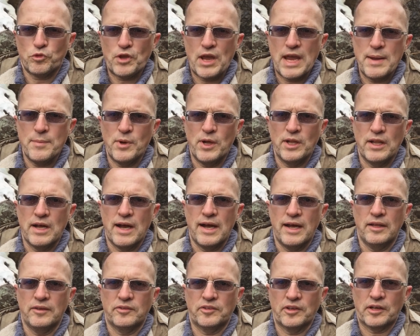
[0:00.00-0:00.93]

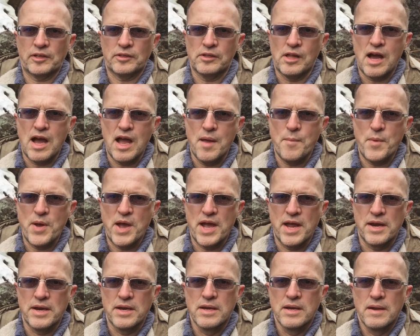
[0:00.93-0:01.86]
stabilize the
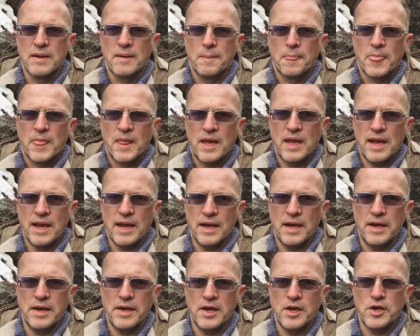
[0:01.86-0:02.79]
climate
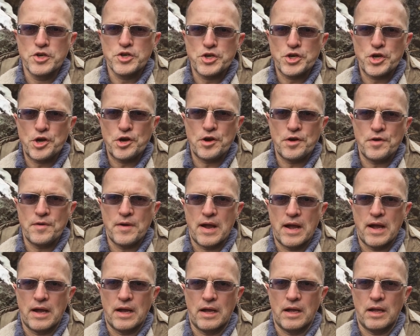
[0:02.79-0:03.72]
and ensure
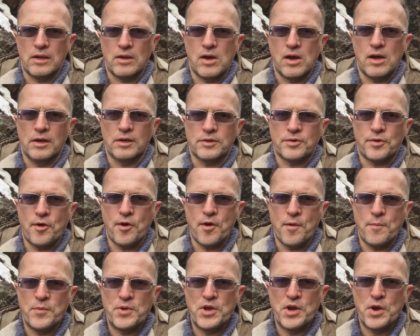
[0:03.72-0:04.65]
uh,
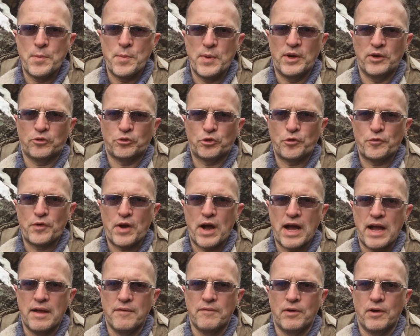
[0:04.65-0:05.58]
long-term human
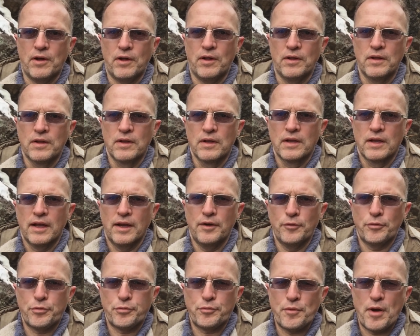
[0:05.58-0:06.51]
survival
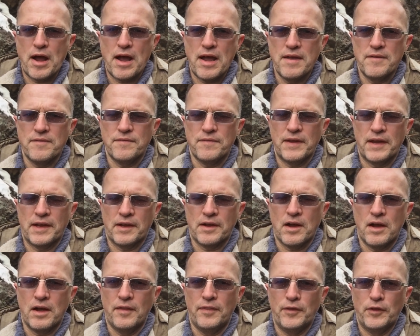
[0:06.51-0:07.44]
and thriving
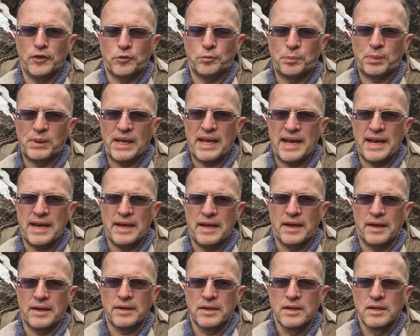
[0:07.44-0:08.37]
on this
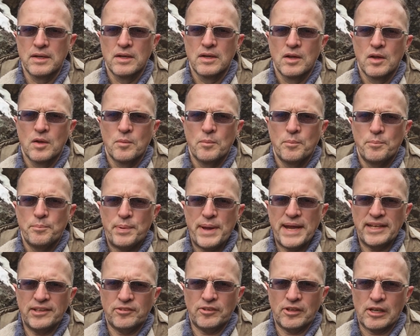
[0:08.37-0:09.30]
planet.
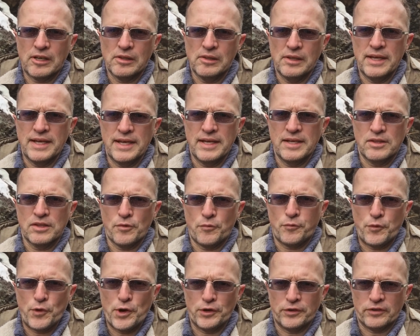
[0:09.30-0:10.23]
Basically,
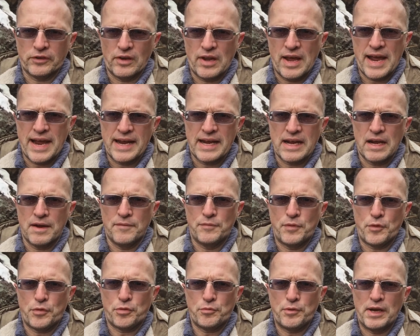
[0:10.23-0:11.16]
the first leg
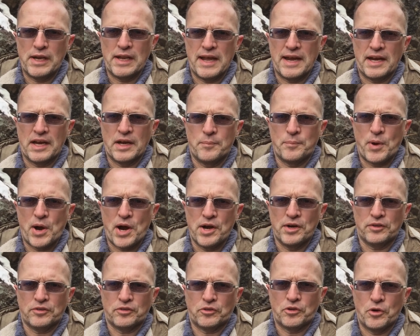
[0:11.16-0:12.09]
of the three-legged
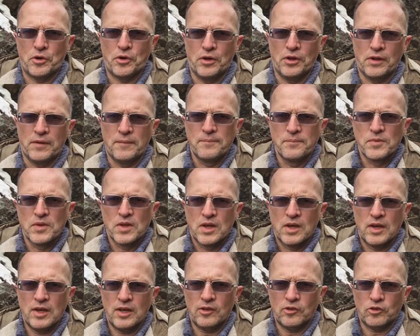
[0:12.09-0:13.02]
bar stool
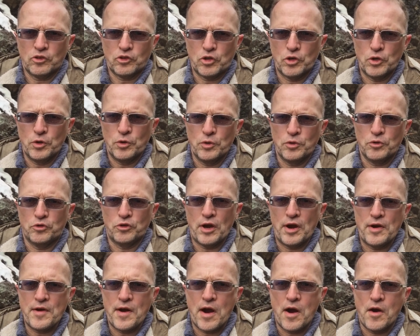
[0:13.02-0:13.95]
is to
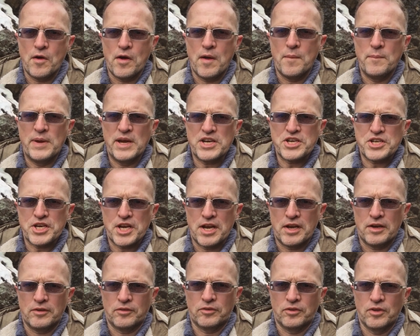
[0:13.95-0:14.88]
zero
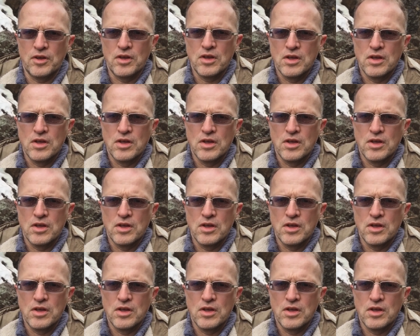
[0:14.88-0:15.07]
emissions.